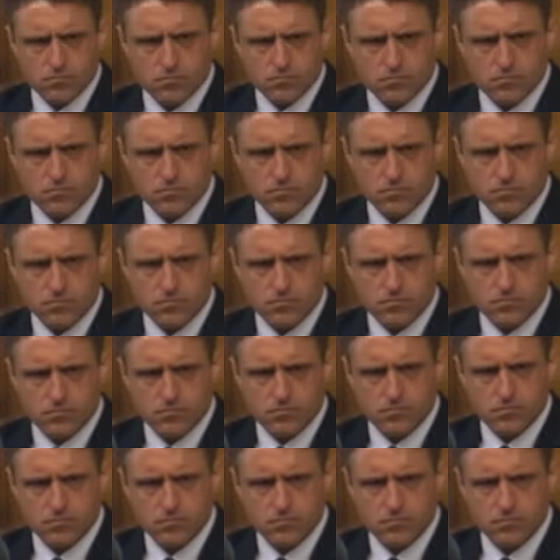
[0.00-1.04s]

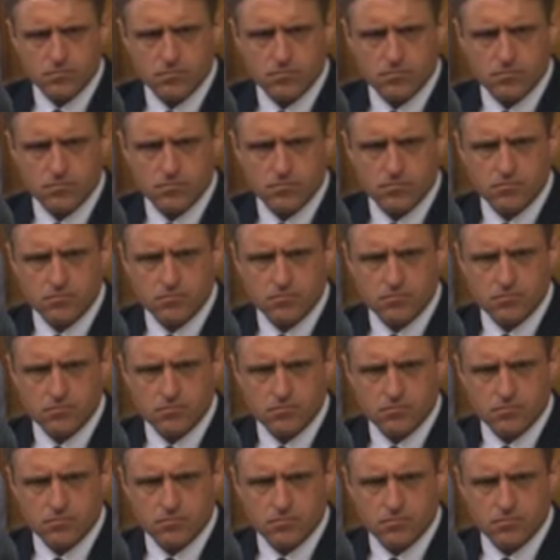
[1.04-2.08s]

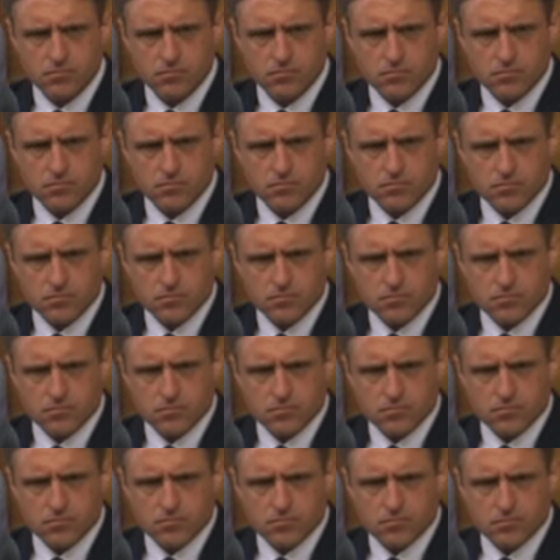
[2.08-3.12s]

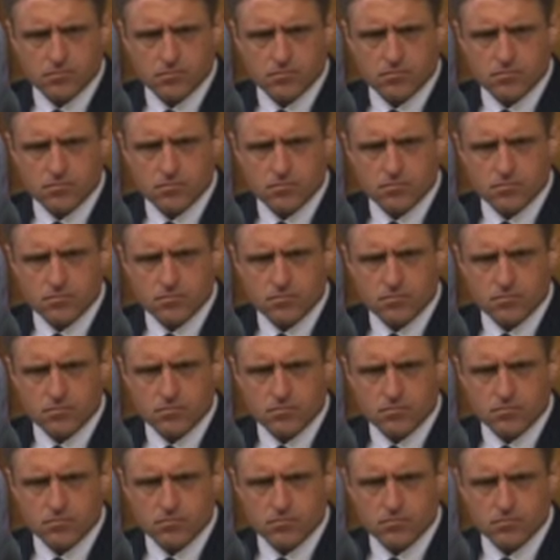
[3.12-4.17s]

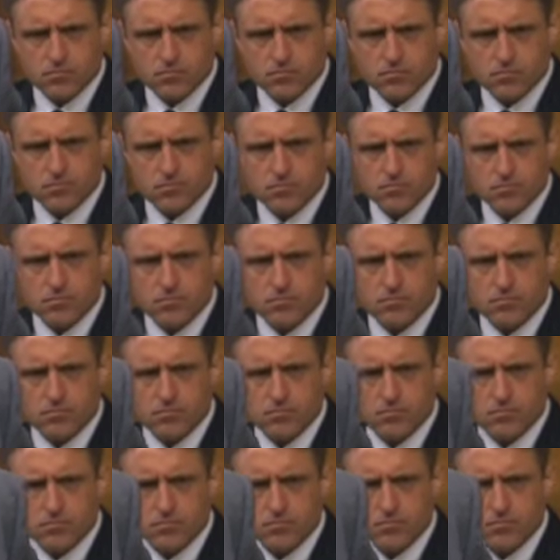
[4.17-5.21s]

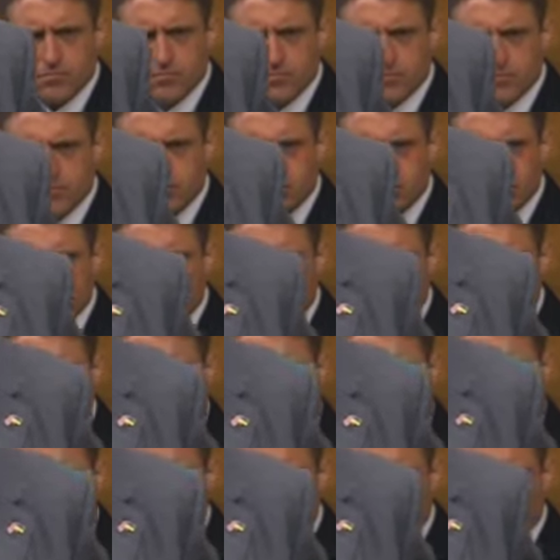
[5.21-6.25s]

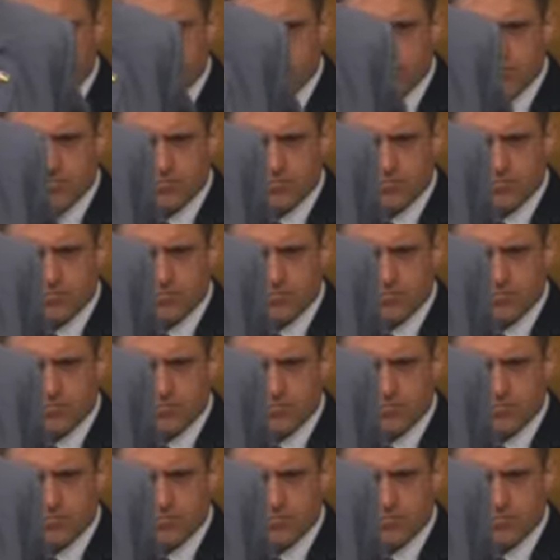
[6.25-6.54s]
(not speaking)